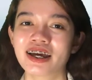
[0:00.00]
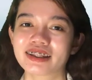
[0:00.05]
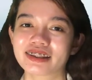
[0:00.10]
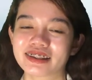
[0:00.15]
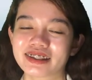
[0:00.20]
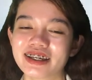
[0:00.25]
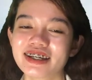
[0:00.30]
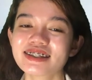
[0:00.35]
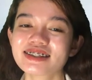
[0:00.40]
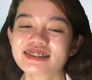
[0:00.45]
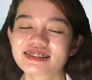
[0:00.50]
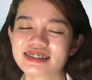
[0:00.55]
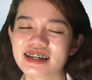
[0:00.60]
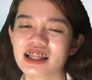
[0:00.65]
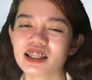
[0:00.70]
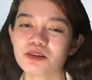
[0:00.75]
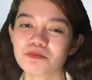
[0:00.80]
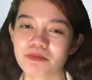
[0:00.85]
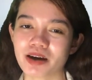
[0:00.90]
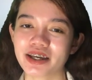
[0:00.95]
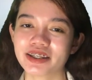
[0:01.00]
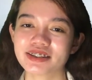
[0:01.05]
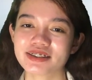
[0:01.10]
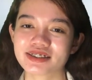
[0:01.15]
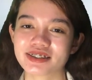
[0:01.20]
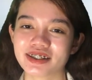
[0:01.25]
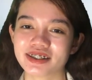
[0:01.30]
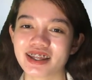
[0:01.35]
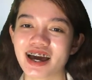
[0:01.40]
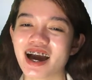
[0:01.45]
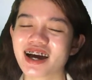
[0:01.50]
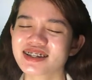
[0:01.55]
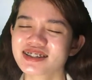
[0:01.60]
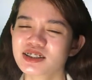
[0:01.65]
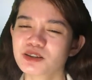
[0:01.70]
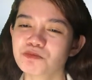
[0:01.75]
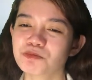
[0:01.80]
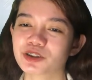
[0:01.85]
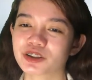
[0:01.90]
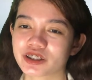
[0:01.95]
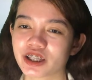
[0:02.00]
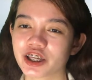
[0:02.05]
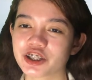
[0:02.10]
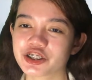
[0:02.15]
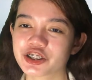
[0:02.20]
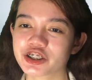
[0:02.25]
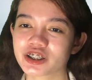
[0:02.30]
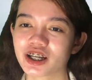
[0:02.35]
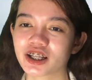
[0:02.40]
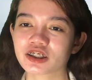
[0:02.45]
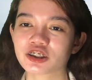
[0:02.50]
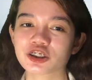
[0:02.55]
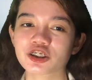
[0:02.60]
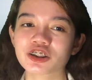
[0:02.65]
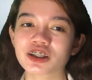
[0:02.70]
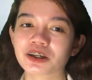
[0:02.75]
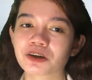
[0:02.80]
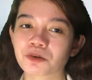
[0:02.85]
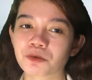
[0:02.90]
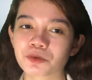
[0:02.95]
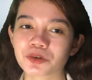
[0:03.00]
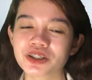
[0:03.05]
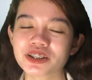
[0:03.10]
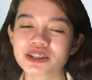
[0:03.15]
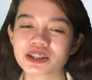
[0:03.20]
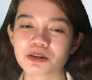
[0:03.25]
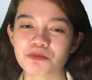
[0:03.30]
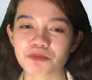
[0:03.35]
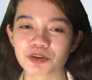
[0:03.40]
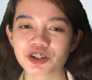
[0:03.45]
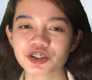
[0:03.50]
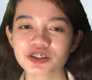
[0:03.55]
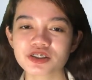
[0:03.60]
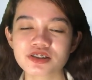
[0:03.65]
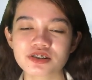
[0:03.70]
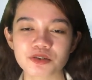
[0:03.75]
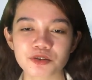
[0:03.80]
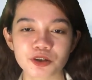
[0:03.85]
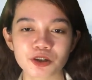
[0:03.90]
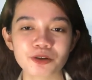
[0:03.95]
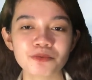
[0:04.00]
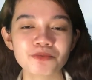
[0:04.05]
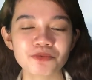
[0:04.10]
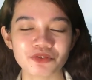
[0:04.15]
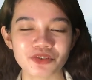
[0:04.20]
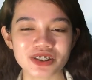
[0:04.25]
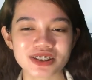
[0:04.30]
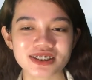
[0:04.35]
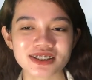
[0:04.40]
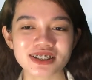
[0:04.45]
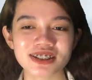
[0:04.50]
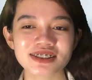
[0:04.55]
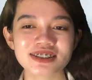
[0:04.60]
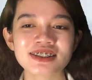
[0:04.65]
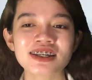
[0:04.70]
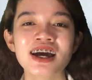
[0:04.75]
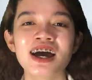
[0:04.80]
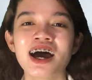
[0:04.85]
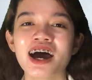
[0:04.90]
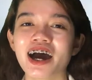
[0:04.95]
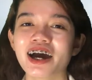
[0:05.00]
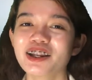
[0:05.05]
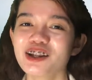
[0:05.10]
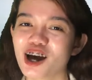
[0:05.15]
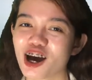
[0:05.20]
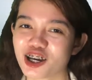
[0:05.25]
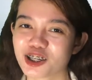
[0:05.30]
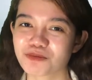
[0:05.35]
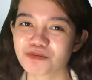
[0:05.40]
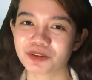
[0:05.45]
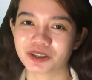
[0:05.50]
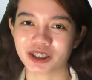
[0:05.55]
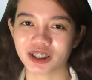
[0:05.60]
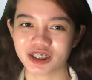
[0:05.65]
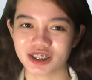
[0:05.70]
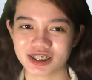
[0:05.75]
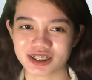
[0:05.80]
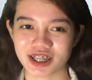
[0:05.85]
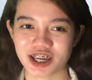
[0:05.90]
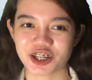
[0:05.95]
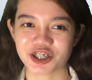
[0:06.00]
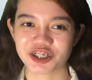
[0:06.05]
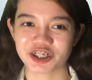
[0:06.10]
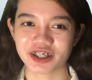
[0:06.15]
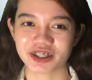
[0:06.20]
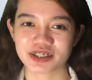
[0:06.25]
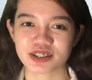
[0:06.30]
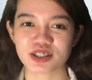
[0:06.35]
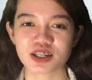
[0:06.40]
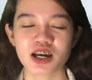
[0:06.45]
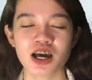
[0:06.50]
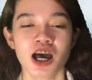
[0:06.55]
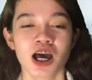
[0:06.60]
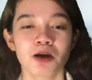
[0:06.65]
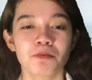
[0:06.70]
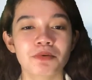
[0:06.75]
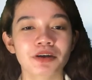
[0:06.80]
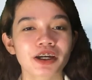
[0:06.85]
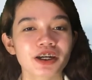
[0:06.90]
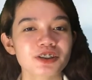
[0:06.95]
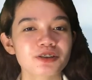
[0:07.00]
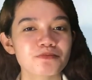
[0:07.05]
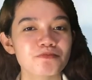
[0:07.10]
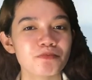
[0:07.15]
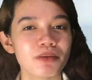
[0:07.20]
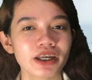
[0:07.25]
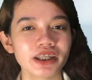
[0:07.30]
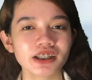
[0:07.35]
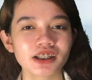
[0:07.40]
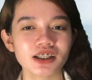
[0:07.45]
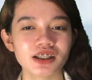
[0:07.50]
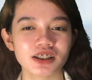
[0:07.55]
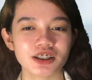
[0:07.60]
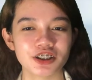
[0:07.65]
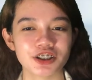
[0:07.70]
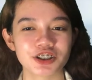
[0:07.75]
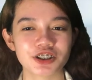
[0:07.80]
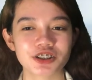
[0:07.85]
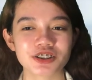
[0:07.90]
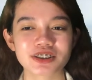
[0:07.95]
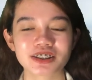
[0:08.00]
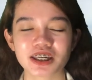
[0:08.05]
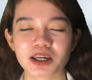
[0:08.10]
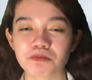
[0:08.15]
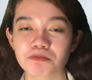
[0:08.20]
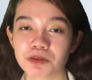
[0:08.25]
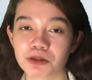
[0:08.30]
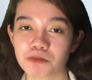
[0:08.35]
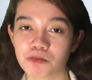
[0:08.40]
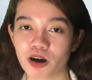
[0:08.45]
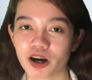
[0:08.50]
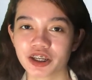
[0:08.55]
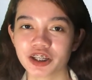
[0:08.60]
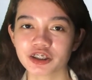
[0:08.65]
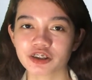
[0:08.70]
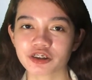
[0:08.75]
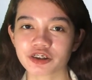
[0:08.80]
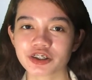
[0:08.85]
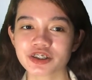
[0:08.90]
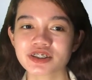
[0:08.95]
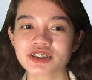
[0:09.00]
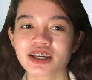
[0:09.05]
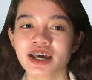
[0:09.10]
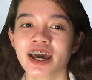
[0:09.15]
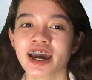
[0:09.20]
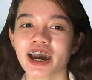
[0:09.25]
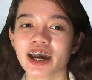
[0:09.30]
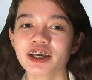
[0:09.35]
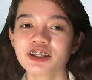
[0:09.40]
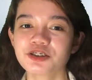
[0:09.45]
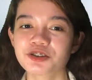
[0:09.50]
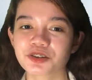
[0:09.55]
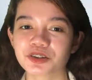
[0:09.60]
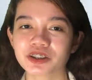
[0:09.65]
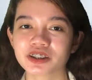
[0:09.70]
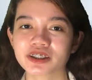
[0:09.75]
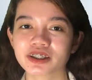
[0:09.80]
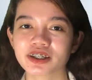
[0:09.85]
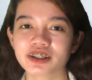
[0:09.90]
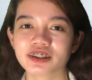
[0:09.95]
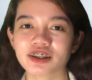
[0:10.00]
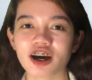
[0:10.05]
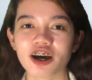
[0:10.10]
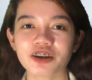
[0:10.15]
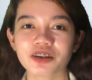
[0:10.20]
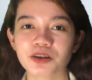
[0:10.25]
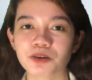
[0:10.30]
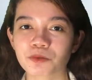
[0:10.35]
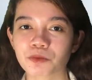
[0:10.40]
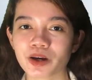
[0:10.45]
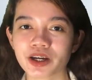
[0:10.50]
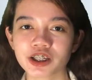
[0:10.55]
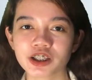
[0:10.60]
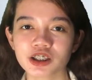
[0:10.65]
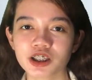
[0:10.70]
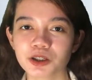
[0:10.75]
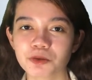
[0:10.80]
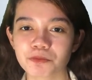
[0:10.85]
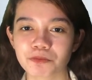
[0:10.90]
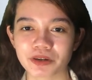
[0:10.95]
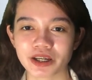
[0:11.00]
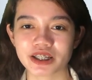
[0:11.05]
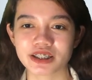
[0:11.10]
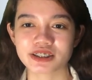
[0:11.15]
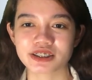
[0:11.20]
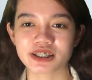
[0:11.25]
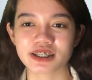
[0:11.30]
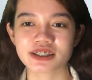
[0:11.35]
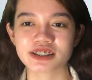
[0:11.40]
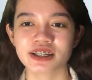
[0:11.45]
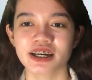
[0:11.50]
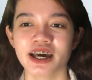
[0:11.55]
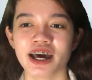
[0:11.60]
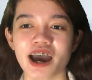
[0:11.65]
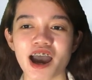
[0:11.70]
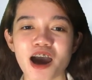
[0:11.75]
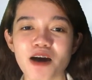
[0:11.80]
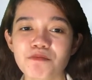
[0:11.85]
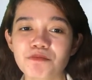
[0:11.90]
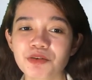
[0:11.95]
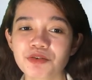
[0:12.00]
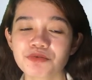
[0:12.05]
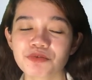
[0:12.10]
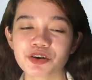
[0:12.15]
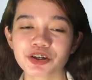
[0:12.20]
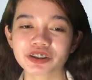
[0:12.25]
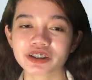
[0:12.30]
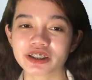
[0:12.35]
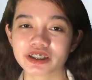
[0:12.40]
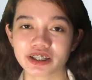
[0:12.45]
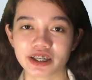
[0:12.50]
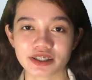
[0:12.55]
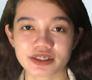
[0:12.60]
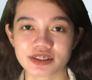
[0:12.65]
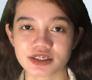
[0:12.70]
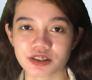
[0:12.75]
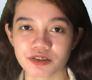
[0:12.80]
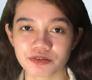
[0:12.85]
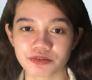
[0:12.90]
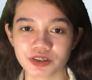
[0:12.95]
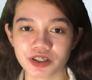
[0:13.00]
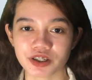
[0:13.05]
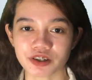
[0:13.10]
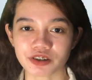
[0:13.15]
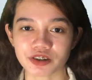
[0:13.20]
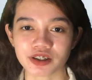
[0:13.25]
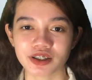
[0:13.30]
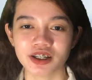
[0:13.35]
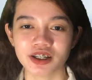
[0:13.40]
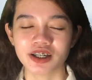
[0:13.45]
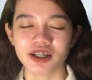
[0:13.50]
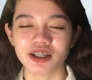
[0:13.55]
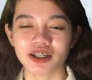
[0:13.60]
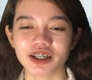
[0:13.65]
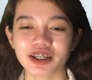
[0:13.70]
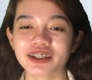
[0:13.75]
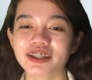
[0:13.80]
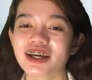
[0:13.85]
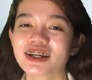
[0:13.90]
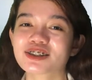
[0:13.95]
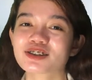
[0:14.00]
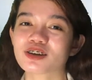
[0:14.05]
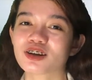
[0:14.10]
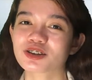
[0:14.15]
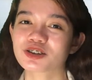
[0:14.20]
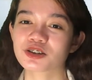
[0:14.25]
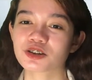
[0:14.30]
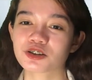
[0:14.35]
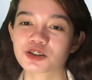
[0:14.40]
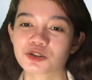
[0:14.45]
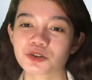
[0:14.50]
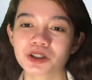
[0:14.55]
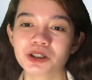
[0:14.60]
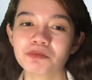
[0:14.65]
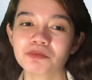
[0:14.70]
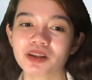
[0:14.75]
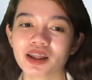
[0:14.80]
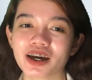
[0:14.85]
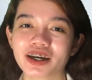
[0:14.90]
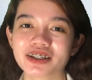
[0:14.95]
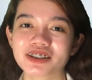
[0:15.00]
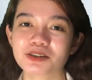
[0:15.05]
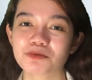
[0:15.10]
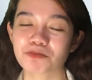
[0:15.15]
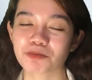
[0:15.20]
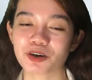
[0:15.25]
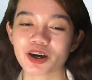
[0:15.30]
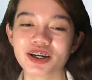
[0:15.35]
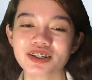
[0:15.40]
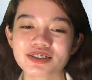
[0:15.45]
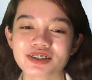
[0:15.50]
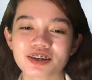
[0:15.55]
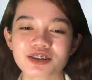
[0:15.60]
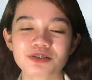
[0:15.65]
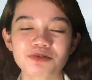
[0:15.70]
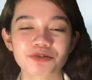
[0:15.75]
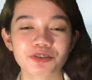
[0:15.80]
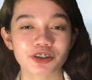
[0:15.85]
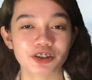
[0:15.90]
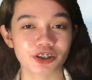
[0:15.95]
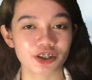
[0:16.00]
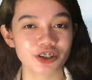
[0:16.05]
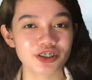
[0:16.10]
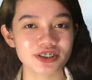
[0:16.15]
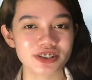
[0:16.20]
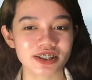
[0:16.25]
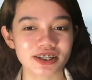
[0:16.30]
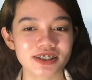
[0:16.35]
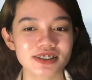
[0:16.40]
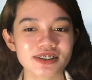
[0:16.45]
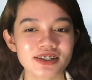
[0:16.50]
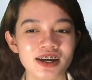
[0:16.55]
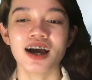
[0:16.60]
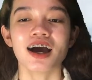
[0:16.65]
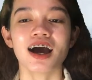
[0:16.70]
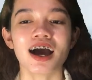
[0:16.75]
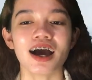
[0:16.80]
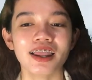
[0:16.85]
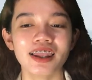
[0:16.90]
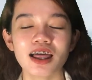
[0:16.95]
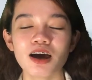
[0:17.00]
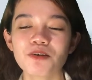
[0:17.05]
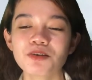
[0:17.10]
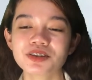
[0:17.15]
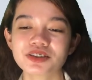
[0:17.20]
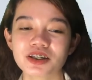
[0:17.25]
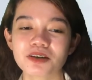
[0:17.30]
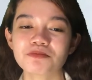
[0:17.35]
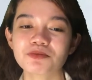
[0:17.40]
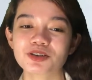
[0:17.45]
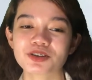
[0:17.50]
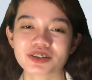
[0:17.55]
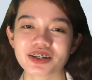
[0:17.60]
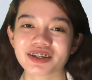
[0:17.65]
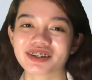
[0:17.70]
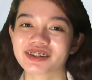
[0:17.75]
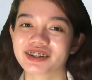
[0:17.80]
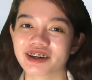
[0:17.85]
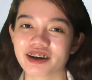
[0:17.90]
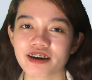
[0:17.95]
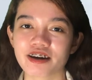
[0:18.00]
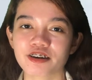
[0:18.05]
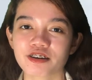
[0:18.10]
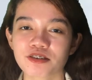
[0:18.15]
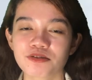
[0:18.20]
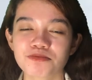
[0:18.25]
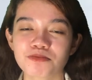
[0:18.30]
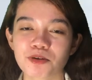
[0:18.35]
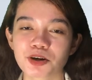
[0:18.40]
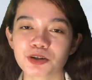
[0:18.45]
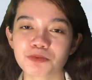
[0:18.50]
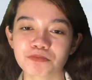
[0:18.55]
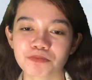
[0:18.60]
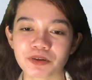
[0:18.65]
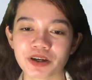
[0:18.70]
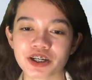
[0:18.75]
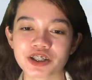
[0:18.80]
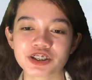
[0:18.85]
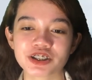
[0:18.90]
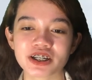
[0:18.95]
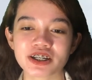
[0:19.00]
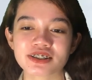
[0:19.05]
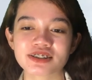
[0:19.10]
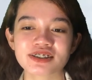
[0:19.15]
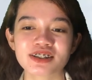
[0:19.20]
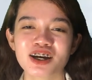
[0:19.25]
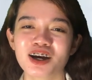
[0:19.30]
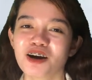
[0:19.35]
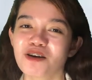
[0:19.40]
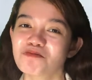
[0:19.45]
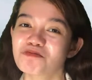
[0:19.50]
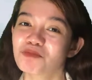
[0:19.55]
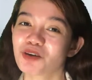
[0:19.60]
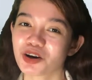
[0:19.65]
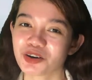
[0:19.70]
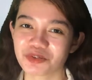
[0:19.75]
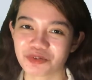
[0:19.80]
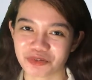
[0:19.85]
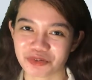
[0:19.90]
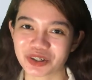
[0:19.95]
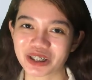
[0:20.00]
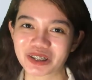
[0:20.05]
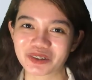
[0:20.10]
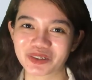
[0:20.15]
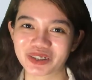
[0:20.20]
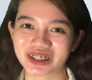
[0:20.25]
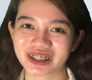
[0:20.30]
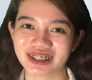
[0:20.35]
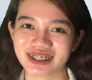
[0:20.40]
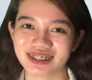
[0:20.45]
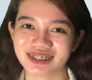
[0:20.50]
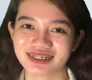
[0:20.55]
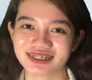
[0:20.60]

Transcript: This telemedicine has the potential to decrease emergency room visits and hospitalizations because medical issues can be monitored and treated on a regular basis and before they get severe. It has also streamlined the process for nurses, allowing them to take care of more patients more frequently.